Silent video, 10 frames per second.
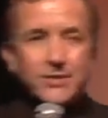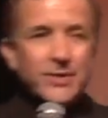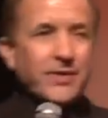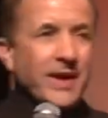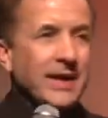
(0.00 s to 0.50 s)

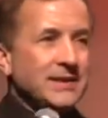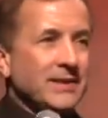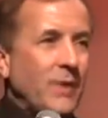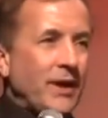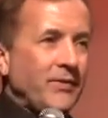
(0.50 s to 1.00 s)
true
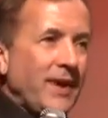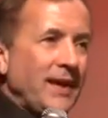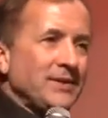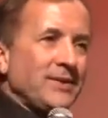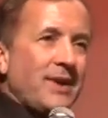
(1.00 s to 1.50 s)
things and weird
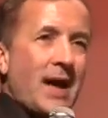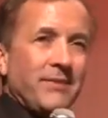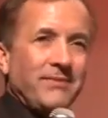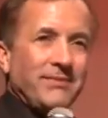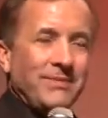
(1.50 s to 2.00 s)
things or
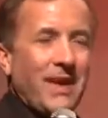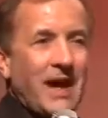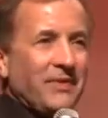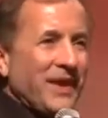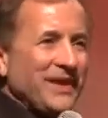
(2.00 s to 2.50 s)

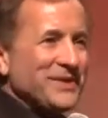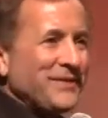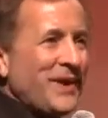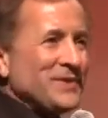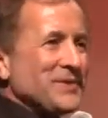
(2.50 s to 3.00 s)

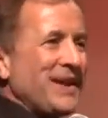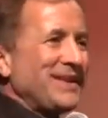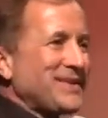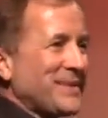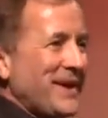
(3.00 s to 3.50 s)
non-things or false
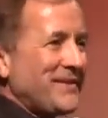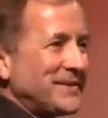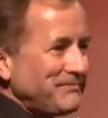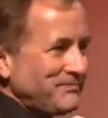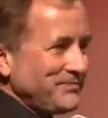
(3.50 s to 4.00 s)
things or
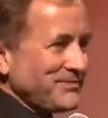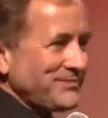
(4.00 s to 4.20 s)
whatever.